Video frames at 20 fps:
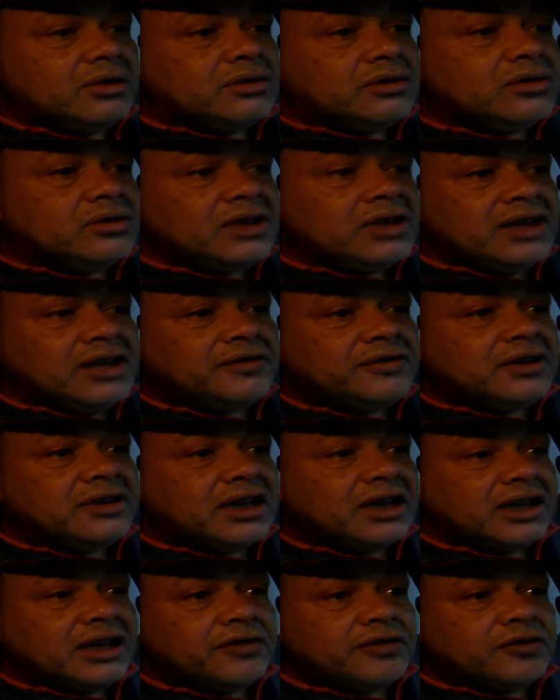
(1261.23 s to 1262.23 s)
to deliver
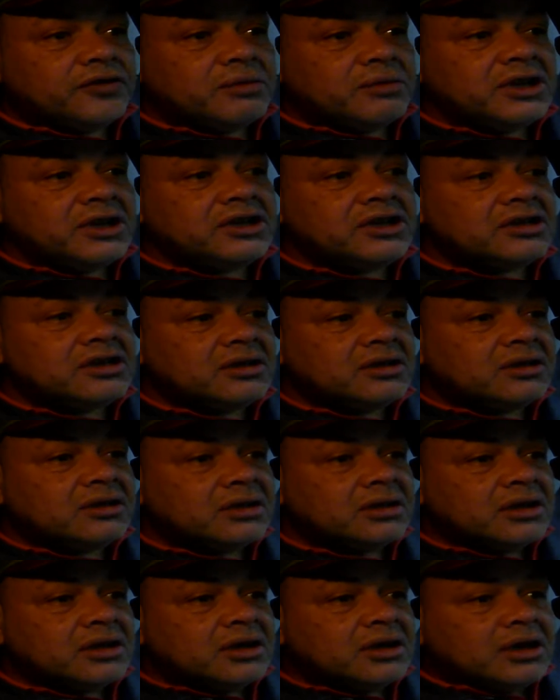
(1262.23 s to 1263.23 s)
that information.
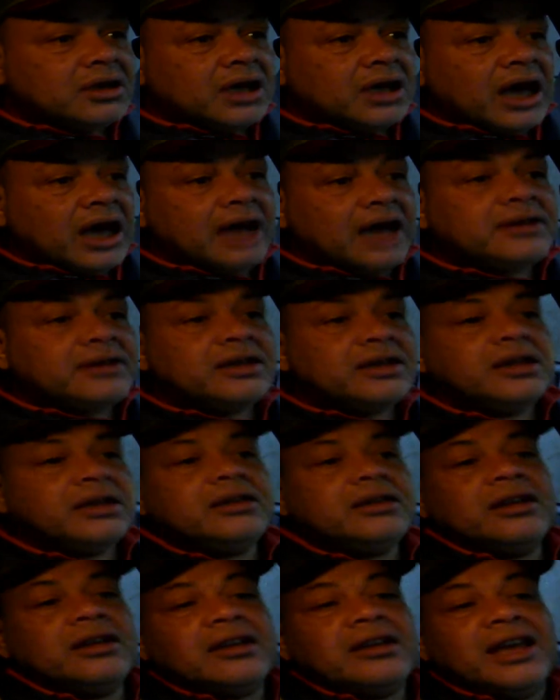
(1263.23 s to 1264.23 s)
I
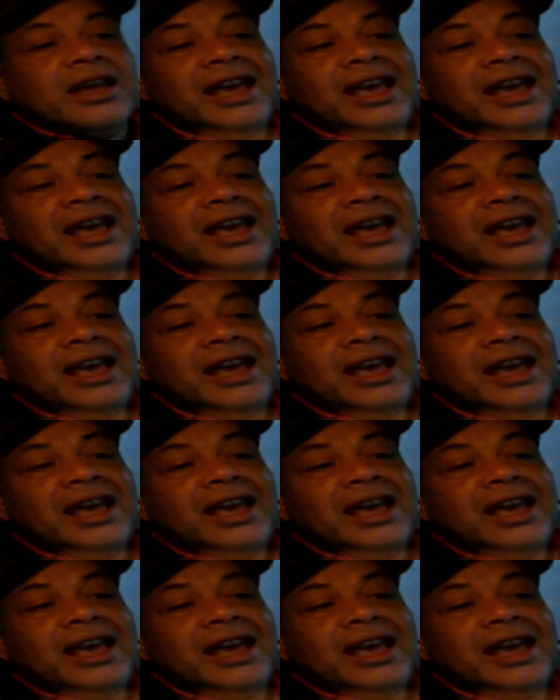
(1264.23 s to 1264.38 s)
think that